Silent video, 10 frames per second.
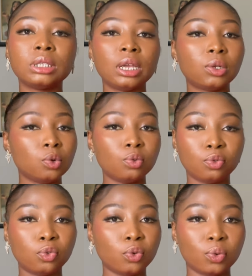Take
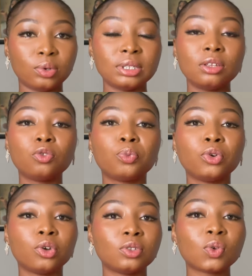note though, this
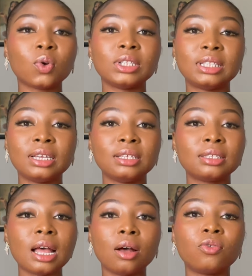product
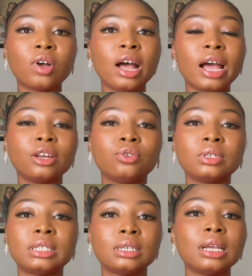contains alpha
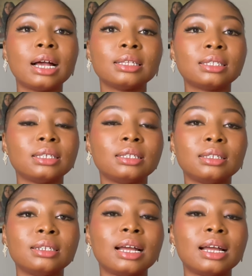hydroxy acid